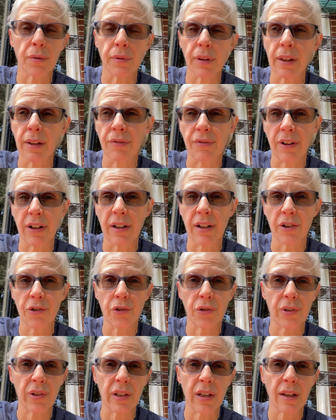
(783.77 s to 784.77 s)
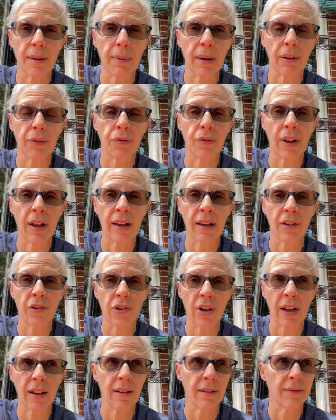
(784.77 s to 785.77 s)
really fun and interesting about flying a
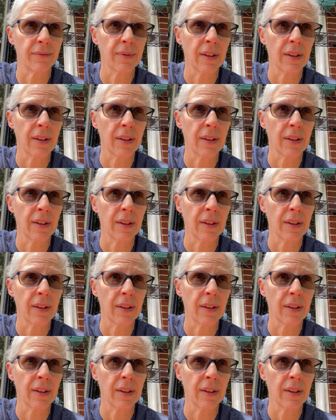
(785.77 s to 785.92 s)
jet.